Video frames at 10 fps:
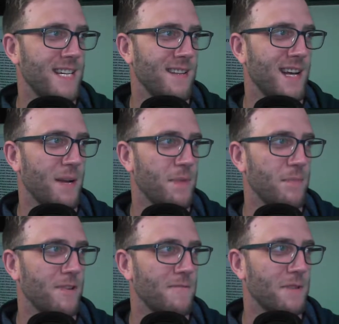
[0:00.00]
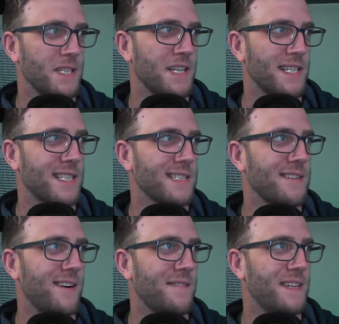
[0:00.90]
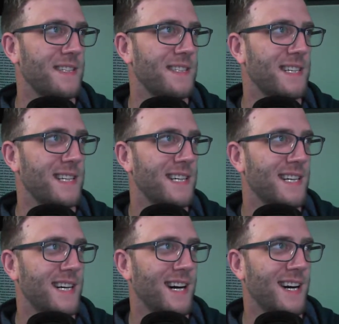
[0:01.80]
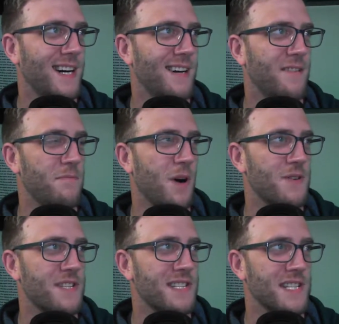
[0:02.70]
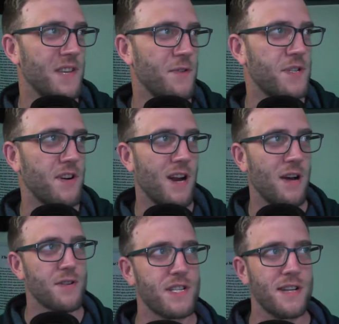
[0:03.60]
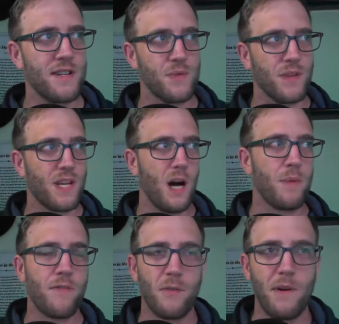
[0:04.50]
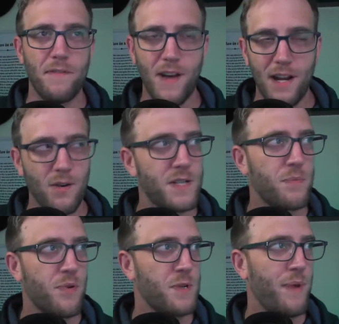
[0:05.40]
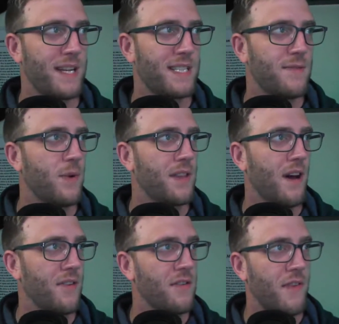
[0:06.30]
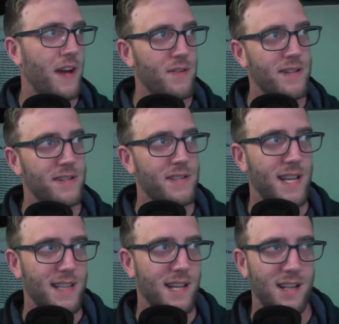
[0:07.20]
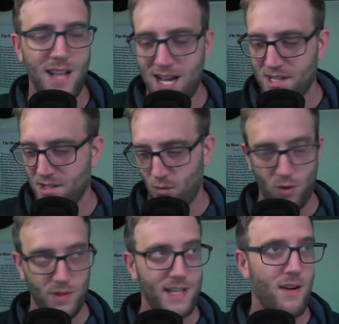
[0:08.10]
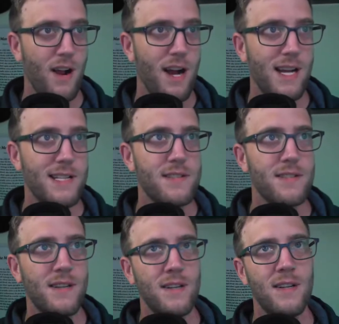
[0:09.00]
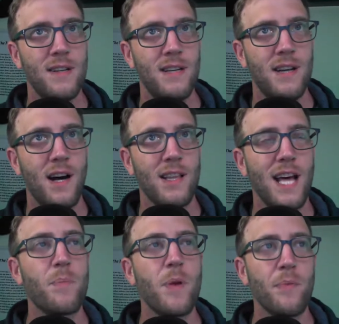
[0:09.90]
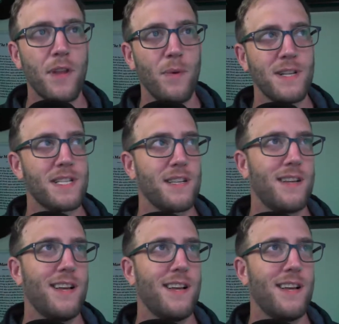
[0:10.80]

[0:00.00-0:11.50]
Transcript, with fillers: A lot of people really like that coffee. Uh, Moses says, if you start sentence with coming from a veteran's perspective with other veterans in the class rolling their eyes, a lot of people that went to